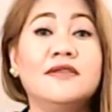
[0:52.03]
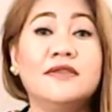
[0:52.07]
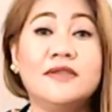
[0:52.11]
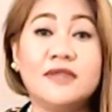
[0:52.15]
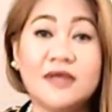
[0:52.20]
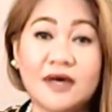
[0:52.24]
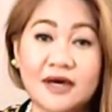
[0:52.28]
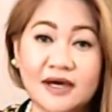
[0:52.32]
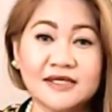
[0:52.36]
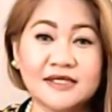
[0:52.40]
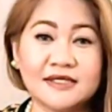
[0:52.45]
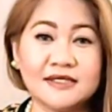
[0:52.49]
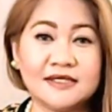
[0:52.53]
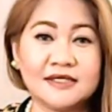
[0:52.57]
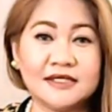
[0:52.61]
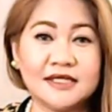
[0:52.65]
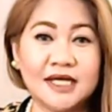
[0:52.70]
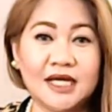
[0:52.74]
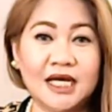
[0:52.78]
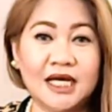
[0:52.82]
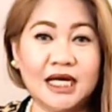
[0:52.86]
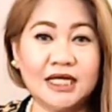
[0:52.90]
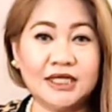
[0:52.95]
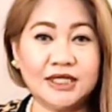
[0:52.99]
Thus,
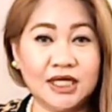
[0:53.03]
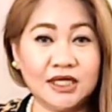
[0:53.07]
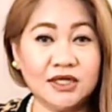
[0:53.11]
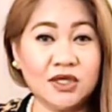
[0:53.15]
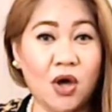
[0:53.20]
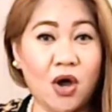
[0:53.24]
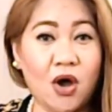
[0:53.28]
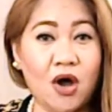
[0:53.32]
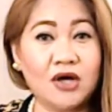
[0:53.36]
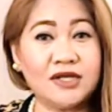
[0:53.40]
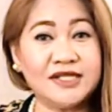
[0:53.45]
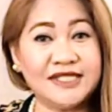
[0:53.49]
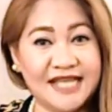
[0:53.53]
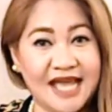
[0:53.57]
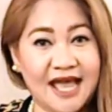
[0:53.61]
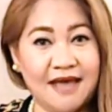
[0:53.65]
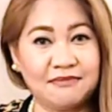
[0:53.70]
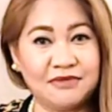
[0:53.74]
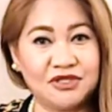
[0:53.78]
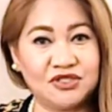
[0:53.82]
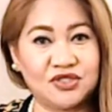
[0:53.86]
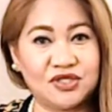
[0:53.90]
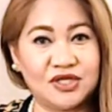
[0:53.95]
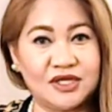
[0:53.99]
the law on
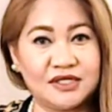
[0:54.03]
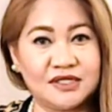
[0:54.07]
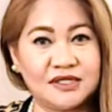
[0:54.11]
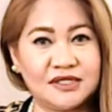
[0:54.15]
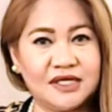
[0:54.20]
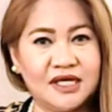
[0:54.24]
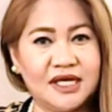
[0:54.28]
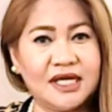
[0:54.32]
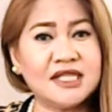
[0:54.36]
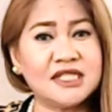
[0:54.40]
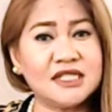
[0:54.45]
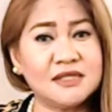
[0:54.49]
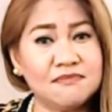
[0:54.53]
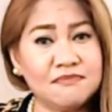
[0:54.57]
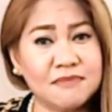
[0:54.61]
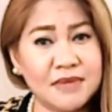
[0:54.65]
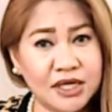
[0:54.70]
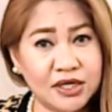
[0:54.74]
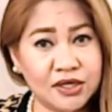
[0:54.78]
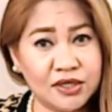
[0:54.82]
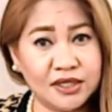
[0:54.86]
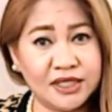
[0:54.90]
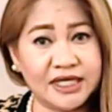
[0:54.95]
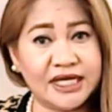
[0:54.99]
damages is
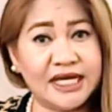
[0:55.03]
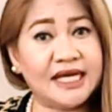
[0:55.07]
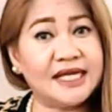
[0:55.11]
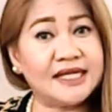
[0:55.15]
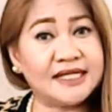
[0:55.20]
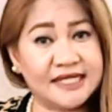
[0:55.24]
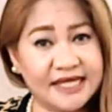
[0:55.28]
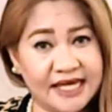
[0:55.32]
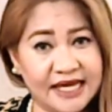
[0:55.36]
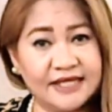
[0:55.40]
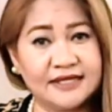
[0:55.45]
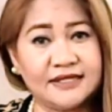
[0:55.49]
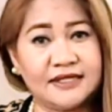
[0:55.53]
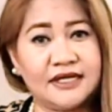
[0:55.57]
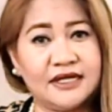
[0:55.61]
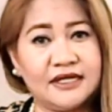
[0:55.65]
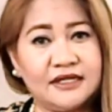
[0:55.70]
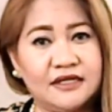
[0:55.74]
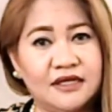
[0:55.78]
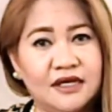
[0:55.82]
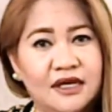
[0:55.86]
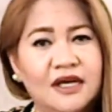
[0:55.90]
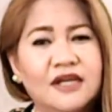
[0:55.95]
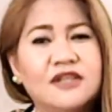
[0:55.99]
merely
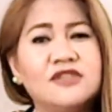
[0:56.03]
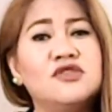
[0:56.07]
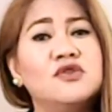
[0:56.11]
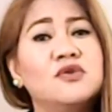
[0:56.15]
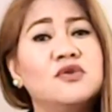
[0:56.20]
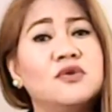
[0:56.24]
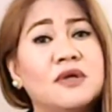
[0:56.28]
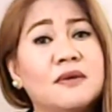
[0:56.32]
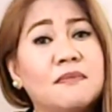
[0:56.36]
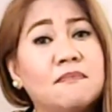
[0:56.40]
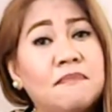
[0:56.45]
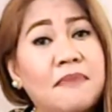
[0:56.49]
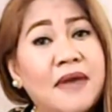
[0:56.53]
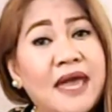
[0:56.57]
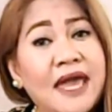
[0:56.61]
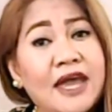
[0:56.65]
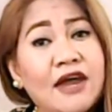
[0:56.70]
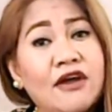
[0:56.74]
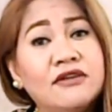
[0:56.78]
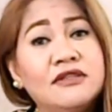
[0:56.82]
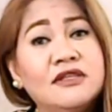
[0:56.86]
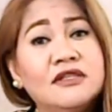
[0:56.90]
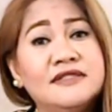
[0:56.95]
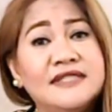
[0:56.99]
intended to
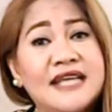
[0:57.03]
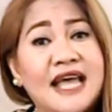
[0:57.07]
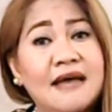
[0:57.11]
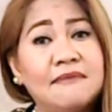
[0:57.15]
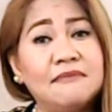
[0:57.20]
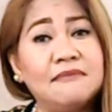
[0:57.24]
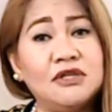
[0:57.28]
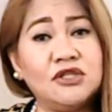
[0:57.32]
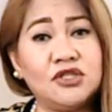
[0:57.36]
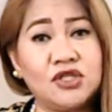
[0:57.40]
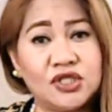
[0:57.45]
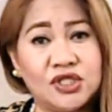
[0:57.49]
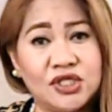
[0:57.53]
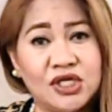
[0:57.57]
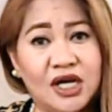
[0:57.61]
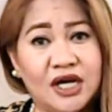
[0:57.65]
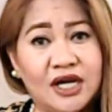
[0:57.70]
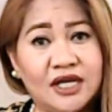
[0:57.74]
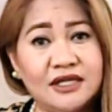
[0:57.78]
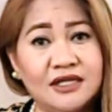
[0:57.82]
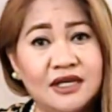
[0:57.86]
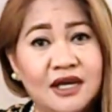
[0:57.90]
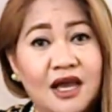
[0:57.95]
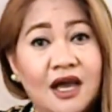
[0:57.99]
repair the damage
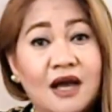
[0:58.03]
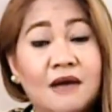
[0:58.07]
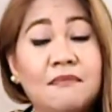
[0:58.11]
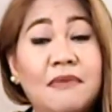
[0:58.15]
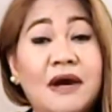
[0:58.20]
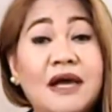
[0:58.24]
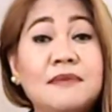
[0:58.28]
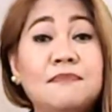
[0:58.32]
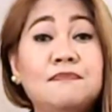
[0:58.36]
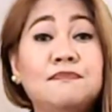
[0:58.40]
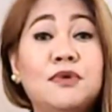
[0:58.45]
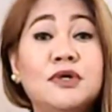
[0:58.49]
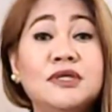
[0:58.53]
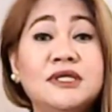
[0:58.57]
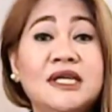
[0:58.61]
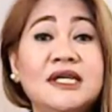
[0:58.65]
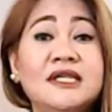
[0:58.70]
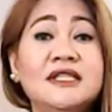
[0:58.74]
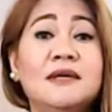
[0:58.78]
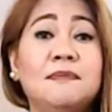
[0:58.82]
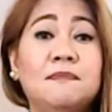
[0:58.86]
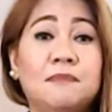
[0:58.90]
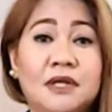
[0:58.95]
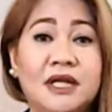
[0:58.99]
done by putting
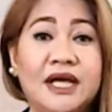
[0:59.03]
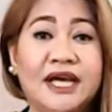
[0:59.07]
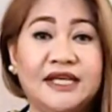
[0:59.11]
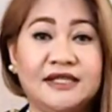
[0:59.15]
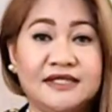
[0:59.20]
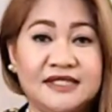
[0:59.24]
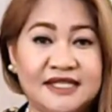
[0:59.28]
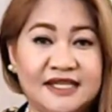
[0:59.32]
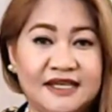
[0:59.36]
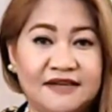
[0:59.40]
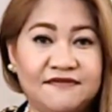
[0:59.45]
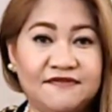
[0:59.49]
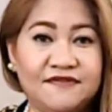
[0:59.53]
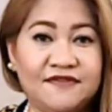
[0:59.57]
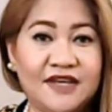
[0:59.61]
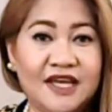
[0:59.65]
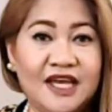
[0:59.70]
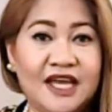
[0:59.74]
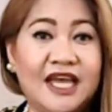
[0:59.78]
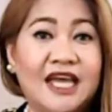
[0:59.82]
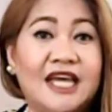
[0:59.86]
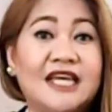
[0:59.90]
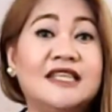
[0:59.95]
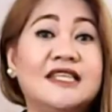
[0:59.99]
the plaintiff
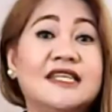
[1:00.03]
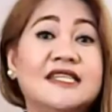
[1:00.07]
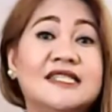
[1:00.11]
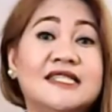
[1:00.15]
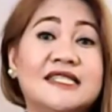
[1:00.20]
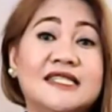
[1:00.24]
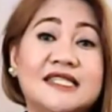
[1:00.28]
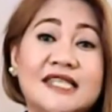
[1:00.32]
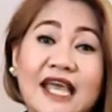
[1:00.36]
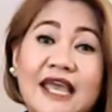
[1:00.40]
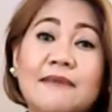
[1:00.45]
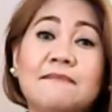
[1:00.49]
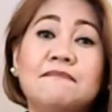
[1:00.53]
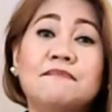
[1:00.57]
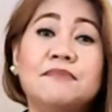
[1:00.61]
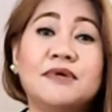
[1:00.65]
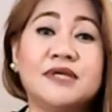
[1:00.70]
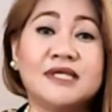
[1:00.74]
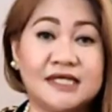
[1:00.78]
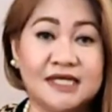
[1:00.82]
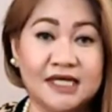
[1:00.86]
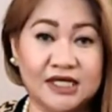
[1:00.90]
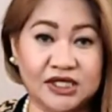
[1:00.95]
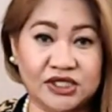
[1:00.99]
in the same
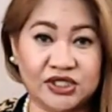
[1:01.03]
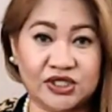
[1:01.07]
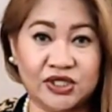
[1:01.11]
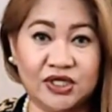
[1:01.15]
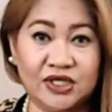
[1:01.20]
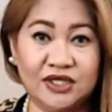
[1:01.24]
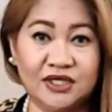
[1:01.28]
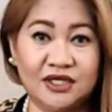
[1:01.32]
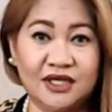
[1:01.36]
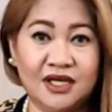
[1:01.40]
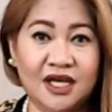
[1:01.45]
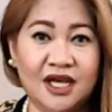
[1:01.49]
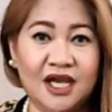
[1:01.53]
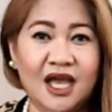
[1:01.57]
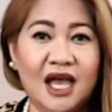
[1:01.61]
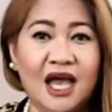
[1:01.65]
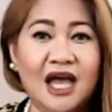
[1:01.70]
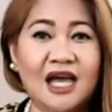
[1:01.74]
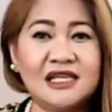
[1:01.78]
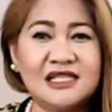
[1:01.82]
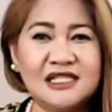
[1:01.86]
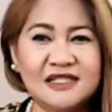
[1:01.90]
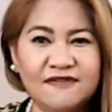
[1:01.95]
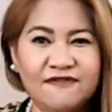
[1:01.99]
position
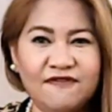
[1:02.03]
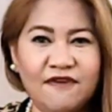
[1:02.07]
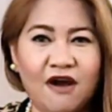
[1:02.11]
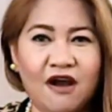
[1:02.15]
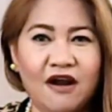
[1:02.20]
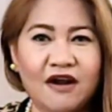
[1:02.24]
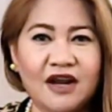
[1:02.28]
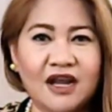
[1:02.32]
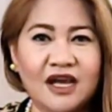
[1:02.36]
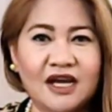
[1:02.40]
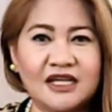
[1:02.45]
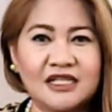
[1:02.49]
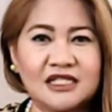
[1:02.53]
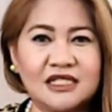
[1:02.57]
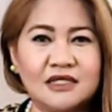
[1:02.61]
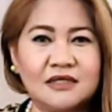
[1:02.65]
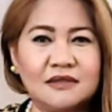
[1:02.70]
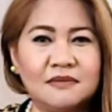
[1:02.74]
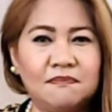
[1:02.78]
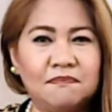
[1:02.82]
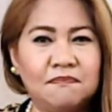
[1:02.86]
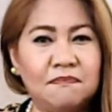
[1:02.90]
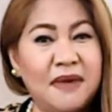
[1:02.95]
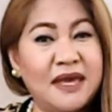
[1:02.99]
as far
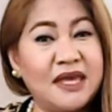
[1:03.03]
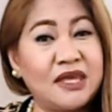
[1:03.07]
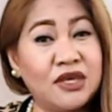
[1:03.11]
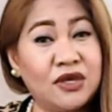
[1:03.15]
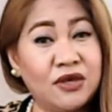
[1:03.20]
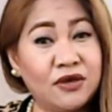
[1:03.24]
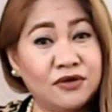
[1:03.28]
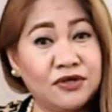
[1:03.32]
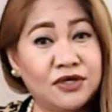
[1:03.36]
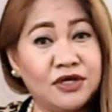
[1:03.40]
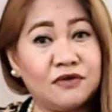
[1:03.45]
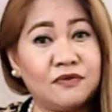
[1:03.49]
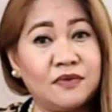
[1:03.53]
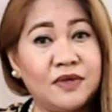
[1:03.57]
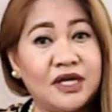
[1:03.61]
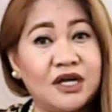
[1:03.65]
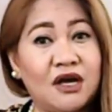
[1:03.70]
as pecuniary